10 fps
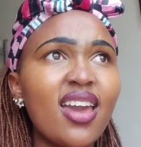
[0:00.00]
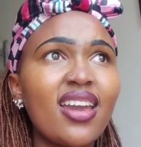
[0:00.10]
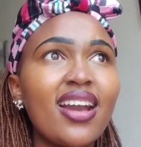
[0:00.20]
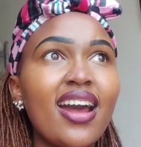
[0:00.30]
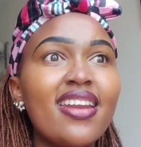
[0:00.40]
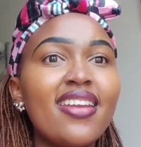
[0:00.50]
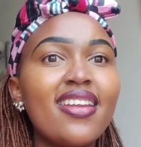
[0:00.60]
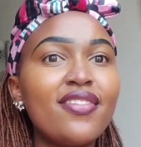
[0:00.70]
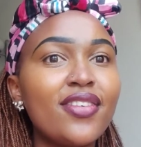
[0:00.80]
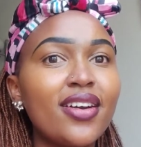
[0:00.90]
I
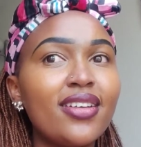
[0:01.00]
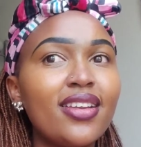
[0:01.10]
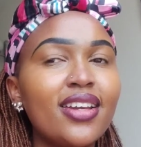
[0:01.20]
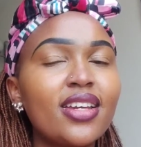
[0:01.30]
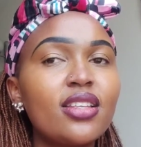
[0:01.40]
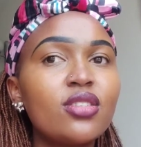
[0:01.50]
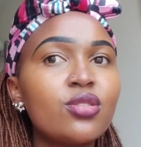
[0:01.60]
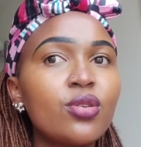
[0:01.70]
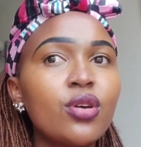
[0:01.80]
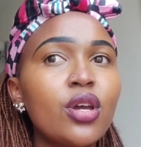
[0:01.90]
can never, like,
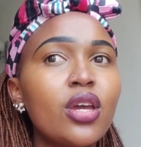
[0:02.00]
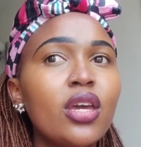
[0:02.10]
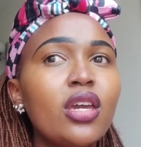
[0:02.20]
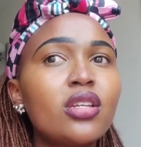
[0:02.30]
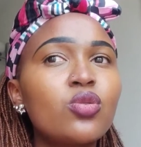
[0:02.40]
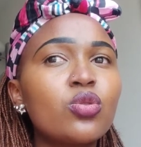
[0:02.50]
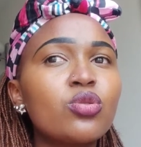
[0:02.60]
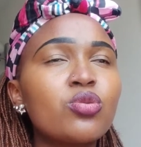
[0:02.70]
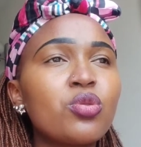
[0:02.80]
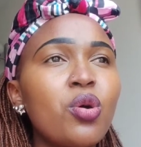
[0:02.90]
it
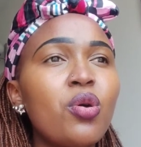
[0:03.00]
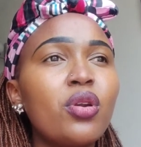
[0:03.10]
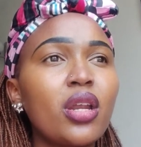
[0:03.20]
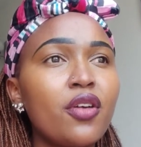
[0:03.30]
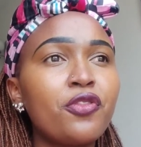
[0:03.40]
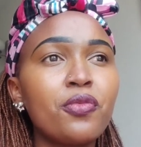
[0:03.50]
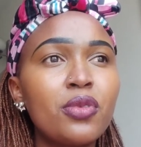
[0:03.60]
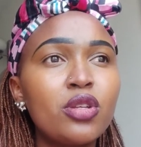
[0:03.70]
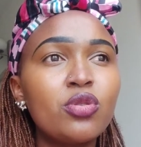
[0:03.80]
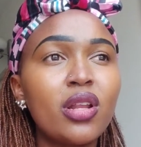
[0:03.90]
was so rare for
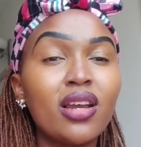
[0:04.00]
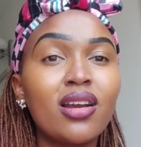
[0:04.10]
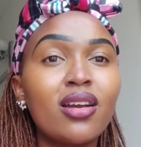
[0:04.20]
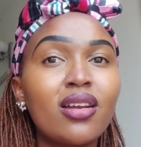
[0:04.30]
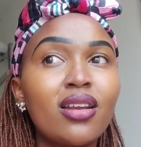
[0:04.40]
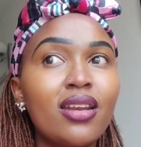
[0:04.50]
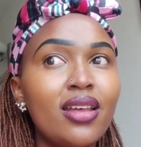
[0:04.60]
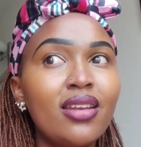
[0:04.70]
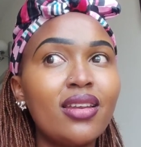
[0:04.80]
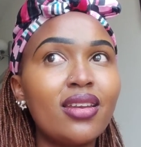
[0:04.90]
me to like
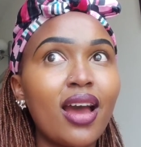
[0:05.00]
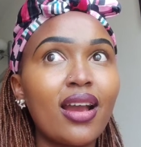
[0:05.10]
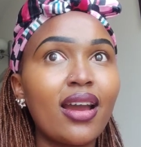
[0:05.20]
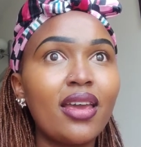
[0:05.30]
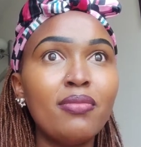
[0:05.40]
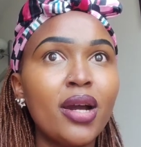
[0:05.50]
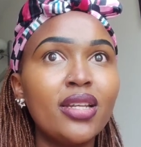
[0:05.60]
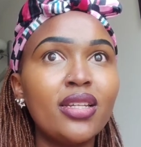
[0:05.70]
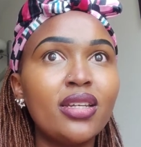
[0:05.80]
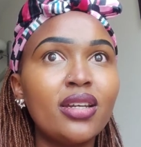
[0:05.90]
lend a guy
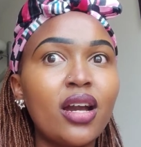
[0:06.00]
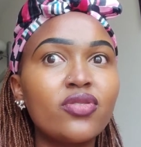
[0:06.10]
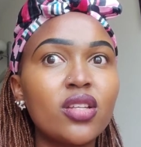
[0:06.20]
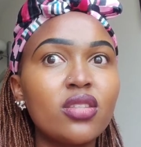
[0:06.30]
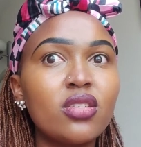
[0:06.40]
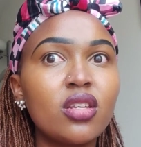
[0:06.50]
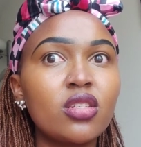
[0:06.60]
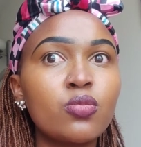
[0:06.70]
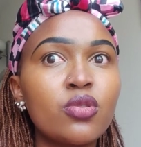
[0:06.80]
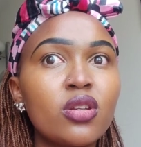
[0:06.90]
money after this
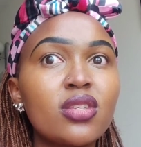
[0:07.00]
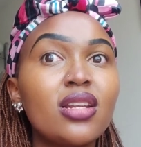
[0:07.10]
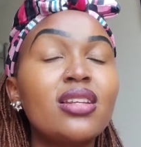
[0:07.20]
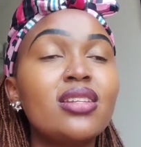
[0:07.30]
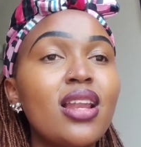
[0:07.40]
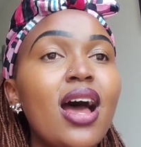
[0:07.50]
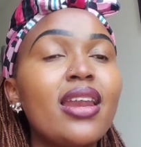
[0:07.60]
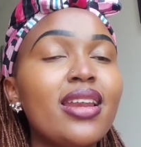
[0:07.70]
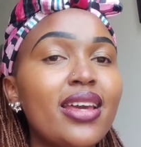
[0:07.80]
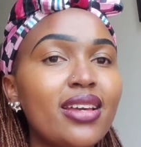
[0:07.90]
experience. And
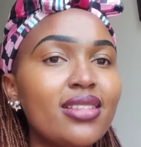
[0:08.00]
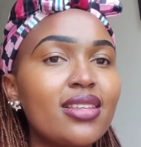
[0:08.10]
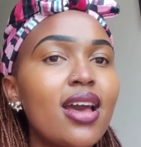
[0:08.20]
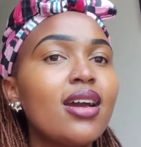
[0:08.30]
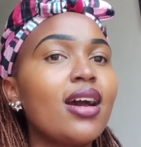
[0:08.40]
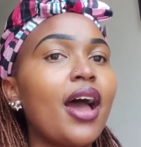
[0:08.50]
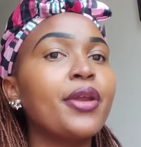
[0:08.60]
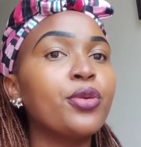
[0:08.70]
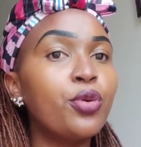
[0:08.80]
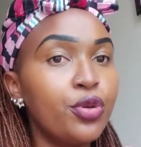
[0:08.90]
unless
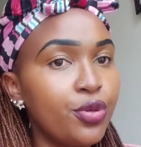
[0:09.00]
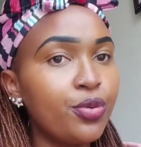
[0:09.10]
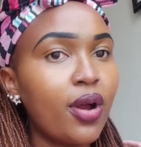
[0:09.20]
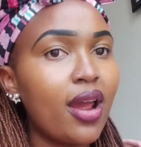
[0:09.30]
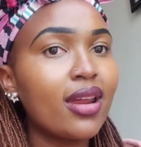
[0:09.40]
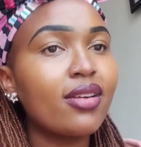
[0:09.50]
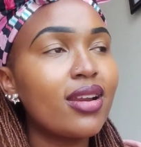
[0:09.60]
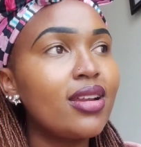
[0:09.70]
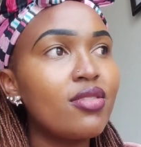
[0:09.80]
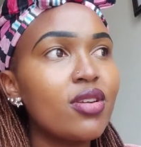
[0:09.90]
I know you, I
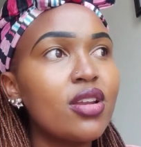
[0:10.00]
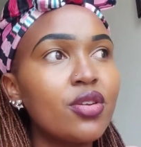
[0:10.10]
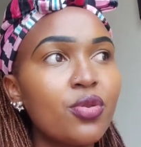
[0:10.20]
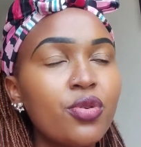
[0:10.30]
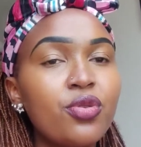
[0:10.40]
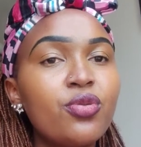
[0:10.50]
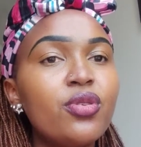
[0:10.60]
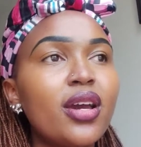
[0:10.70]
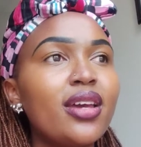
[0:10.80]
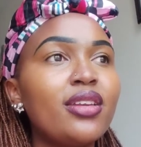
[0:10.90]
really, really know
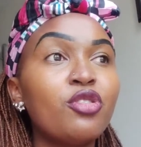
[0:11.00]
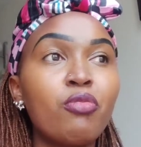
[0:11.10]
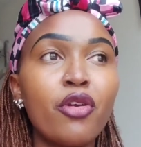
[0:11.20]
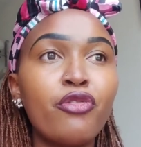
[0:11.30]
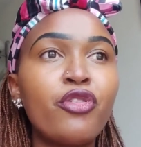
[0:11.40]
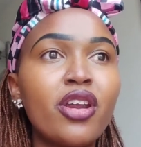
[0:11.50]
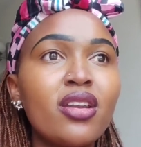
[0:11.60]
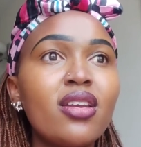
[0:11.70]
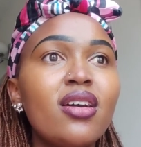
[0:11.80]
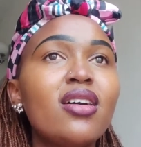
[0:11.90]
you, and you're my
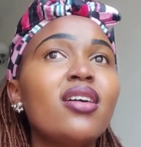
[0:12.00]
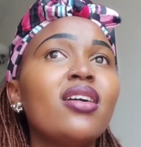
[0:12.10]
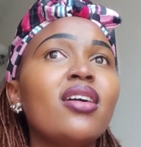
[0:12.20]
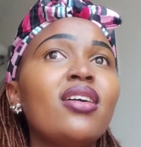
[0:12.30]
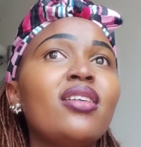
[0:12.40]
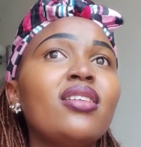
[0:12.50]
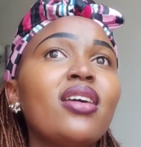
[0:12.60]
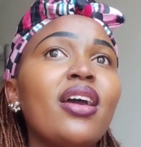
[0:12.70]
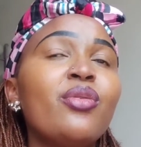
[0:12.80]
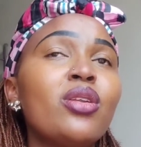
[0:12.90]
friend.
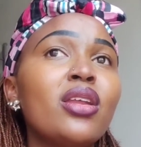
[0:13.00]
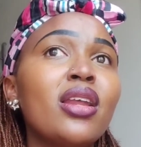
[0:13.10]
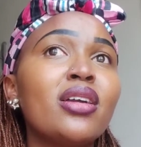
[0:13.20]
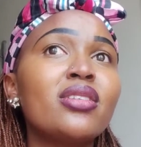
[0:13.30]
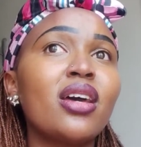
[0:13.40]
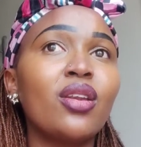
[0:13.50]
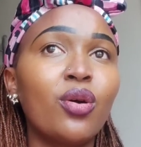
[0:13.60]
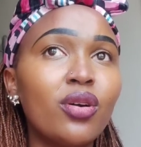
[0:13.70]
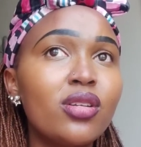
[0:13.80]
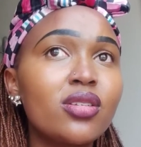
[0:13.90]
And I really learned a
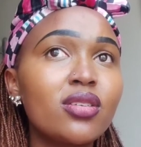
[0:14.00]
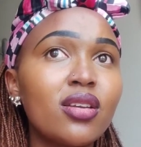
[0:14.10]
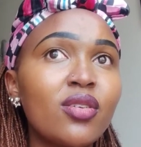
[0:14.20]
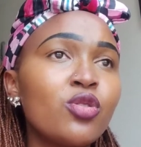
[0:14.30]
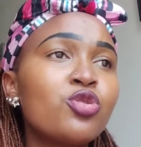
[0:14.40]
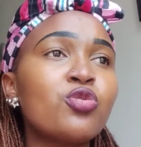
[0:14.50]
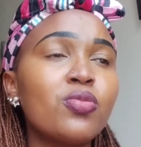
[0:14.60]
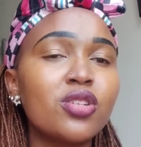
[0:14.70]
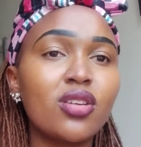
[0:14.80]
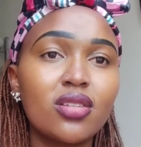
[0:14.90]
lot not to
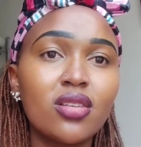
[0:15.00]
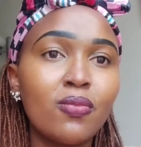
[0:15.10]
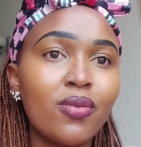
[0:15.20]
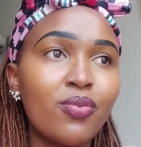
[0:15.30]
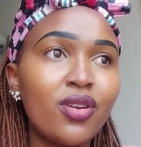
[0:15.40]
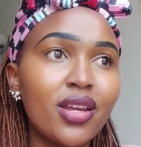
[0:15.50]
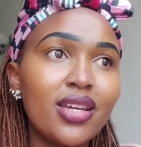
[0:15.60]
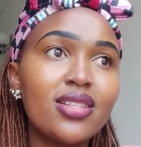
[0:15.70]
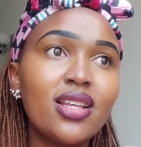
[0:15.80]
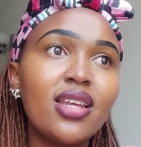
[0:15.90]
be trusting people
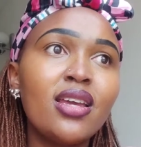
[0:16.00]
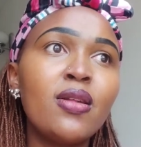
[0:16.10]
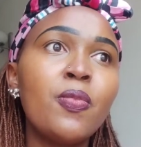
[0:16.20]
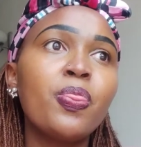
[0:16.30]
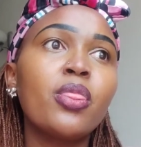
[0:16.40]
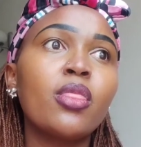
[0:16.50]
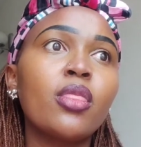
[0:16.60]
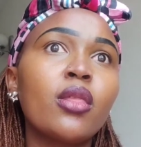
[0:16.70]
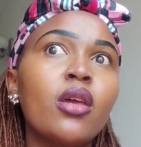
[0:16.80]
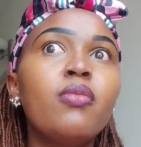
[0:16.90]
easily.
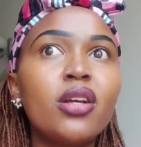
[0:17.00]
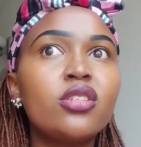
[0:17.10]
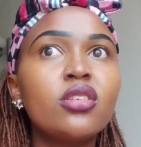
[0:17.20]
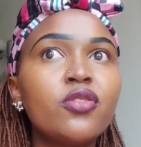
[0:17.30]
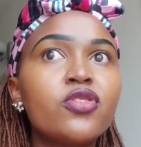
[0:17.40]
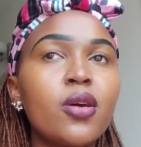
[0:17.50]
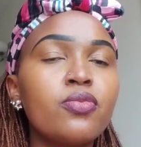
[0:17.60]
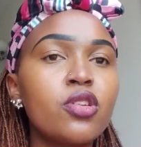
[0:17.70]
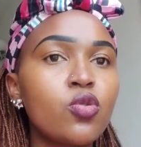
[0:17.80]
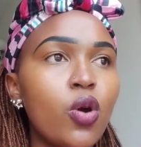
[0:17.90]
Imagine if
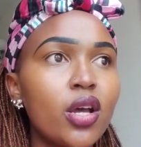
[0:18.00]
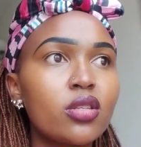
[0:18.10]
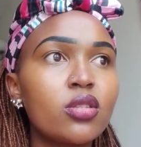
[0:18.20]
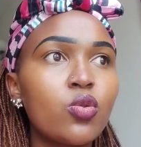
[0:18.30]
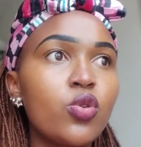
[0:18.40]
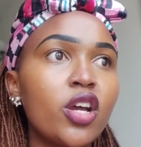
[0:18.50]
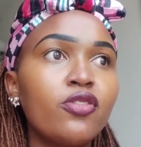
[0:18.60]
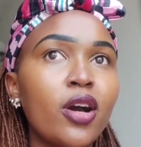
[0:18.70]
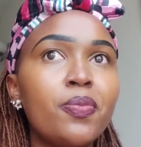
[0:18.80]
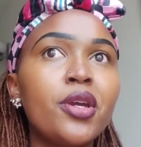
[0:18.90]
something worse could
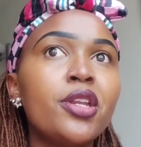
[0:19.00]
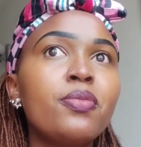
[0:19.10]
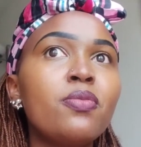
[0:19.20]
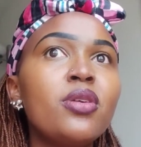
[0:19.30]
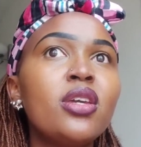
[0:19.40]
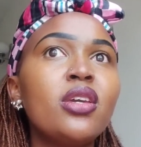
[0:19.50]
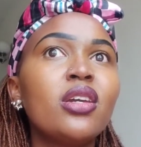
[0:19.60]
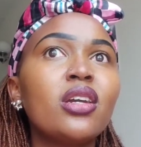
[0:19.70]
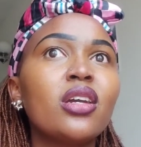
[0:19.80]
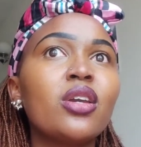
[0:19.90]
have happened.
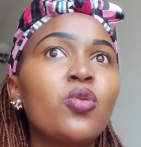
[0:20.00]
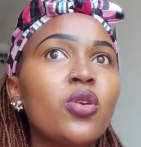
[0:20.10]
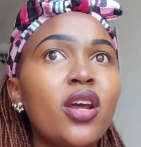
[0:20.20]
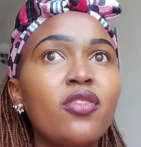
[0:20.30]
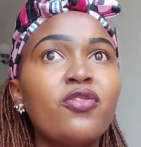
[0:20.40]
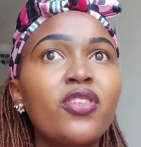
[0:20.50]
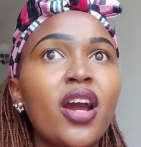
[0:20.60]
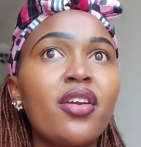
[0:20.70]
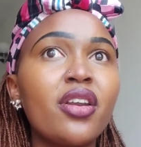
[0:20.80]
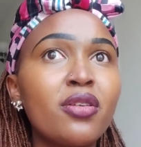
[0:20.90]
Maybe he could have
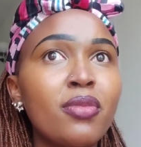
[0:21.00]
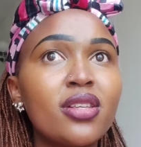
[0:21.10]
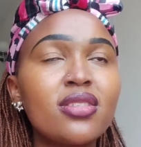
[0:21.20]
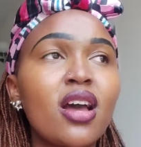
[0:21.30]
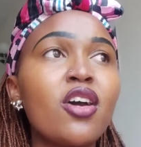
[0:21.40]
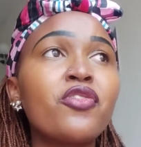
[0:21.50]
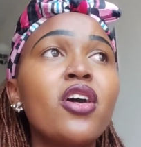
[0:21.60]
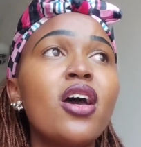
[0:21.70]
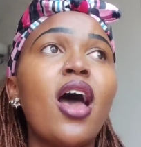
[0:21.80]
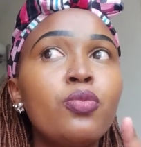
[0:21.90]
carried my stuff.
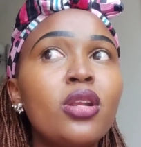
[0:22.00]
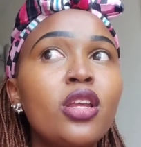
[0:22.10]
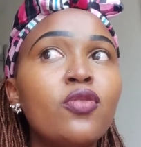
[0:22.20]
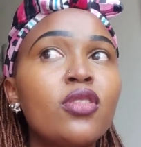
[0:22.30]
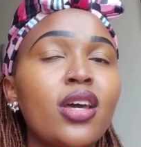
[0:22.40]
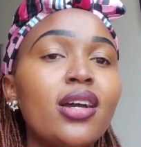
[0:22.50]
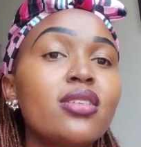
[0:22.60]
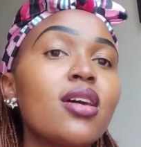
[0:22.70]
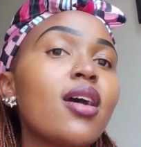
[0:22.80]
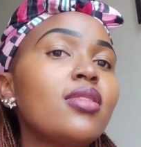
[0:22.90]
We believed
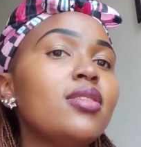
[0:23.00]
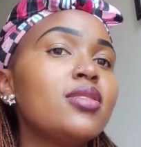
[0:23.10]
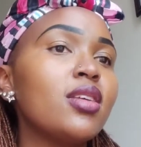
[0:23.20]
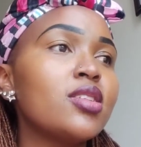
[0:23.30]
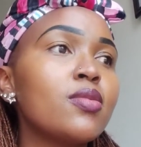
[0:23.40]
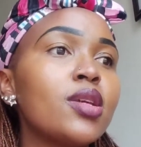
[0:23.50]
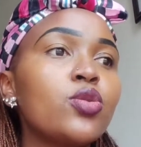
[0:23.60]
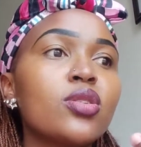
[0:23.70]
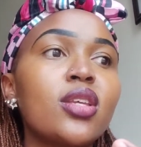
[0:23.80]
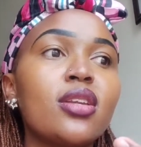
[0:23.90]
that the
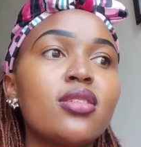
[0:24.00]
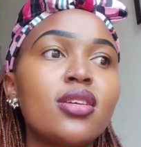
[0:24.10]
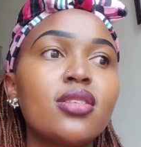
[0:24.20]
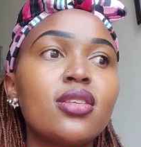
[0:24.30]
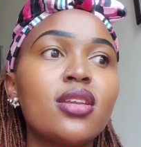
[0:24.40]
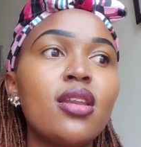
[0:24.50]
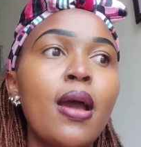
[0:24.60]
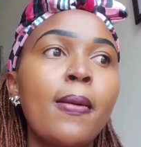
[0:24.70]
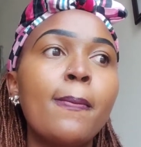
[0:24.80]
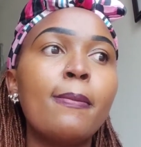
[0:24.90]
statement was addressing
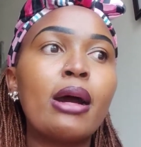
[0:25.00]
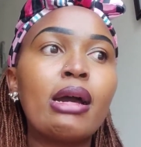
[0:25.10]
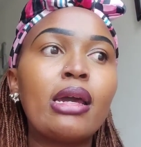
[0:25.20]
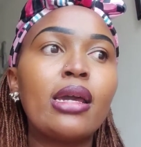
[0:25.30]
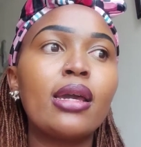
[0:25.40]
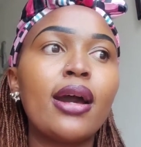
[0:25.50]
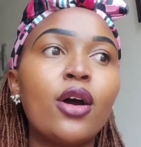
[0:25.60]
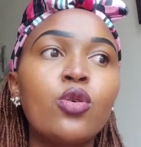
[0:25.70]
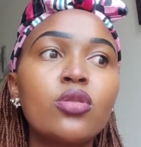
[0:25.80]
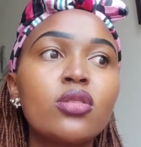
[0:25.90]
my
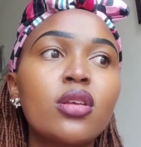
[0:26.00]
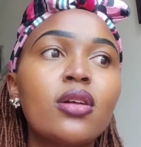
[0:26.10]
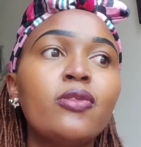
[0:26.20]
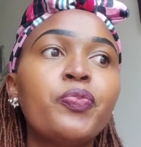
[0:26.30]
house.